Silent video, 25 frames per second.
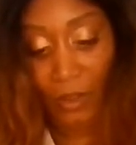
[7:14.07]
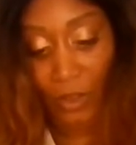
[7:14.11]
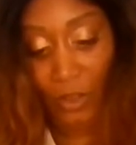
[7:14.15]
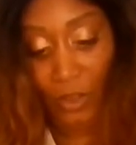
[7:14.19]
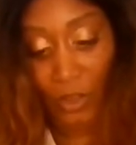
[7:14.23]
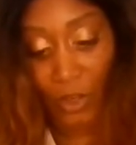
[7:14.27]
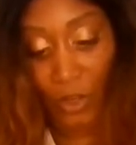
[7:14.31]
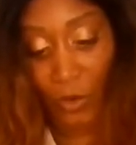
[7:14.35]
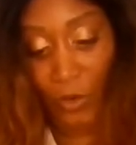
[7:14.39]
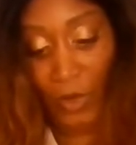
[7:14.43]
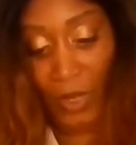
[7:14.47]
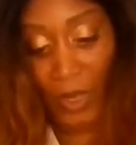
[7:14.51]

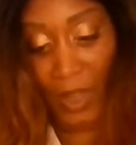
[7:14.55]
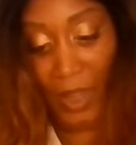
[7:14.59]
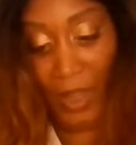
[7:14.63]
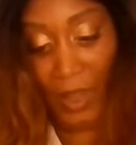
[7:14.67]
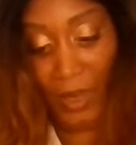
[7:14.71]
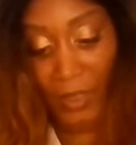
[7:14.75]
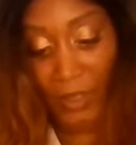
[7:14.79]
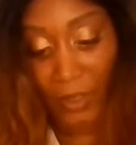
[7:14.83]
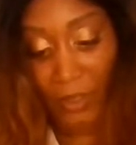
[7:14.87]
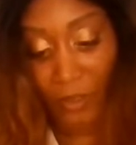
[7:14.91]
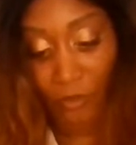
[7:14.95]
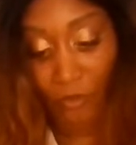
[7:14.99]
you know, it
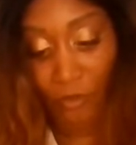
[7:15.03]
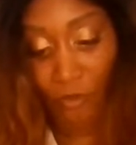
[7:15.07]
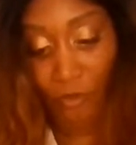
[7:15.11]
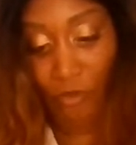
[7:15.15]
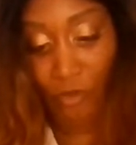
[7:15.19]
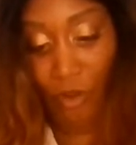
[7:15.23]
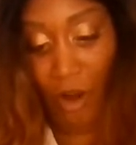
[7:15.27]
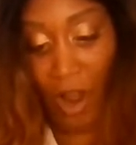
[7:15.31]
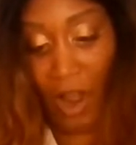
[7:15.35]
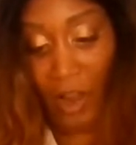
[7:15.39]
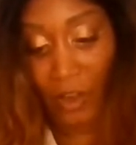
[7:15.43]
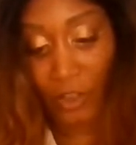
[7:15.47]
kind of
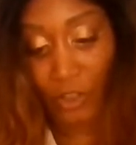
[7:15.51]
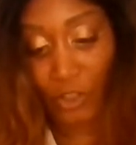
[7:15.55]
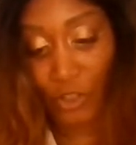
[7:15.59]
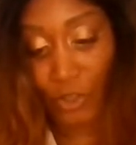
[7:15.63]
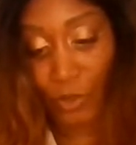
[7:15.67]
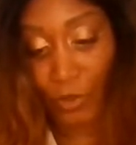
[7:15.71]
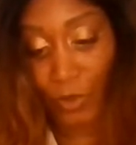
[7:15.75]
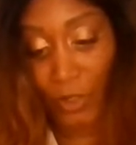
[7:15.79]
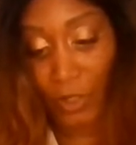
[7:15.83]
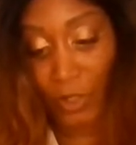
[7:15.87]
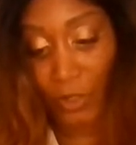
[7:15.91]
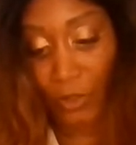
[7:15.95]
rocks
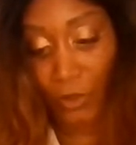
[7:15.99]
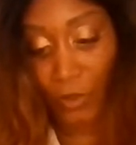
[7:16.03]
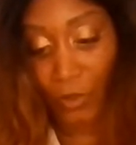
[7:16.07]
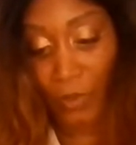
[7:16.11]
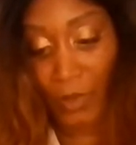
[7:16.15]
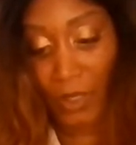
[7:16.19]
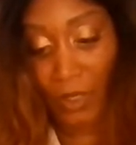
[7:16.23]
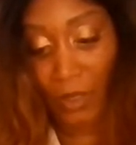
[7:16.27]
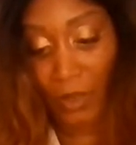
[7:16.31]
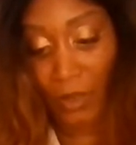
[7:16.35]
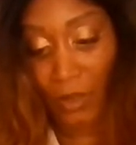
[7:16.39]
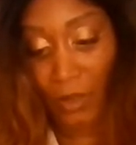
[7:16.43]
you a little
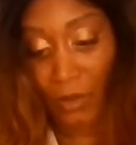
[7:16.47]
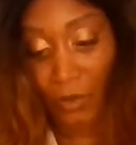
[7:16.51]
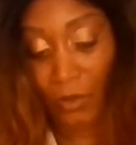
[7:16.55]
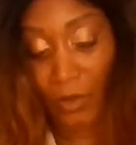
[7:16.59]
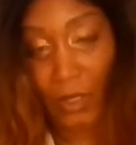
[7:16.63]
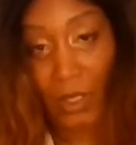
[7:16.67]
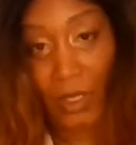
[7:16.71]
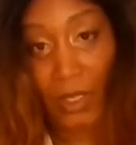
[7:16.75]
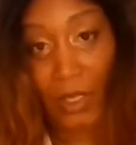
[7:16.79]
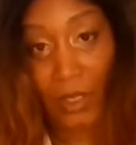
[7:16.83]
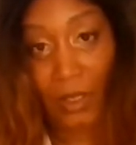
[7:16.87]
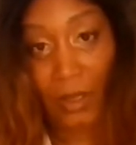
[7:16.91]
bit.
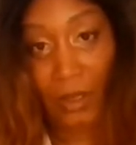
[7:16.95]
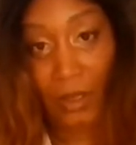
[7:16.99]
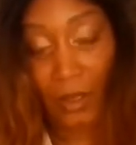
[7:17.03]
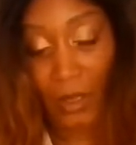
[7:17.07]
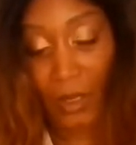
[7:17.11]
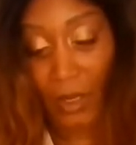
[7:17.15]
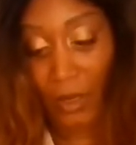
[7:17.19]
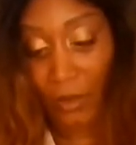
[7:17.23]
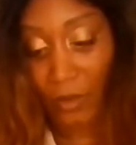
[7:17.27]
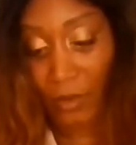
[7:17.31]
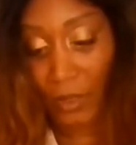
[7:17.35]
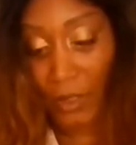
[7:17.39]
Okay,
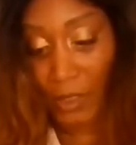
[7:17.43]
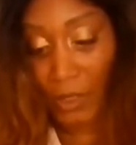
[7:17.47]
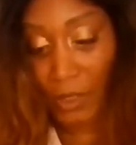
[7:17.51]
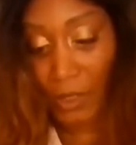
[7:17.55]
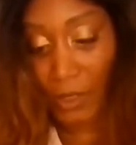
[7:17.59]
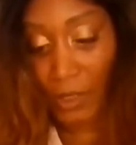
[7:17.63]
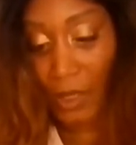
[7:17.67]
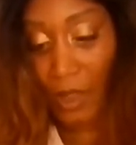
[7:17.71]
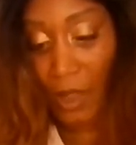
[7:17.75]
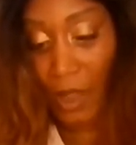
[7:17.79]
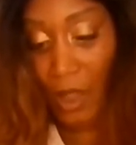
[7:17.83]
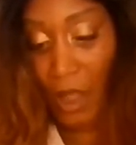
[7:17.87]

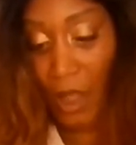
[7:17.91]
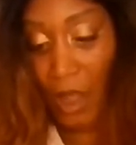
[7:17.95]
Aries.